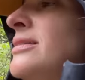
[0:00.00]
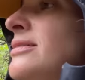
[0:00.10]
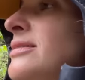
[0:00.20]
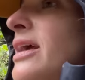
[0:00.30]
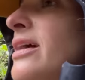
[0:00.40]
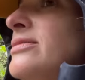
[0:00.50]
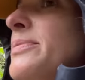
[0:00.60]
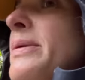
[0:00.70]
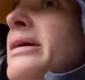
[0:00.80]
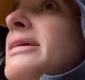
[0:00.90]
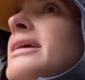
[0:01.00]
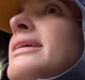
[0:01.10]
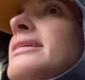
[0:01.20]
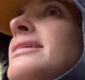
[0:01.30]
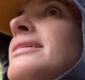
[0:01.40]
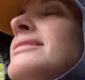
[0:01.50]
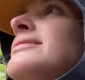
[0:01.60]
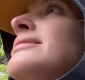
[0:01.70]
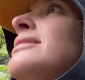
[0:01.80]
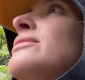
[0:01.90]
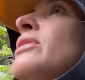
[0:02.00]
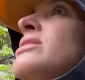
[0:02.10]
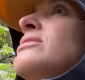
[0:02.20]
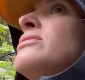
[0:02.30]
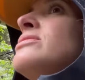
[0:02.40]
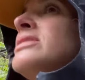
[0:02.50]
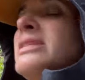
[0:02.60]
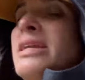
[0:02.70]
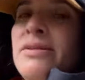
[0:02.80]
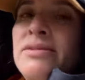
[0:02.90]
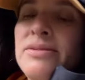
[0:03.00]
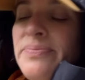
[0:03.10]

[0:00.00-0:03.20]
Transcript: lookout to park in, see the weather rolling in and out.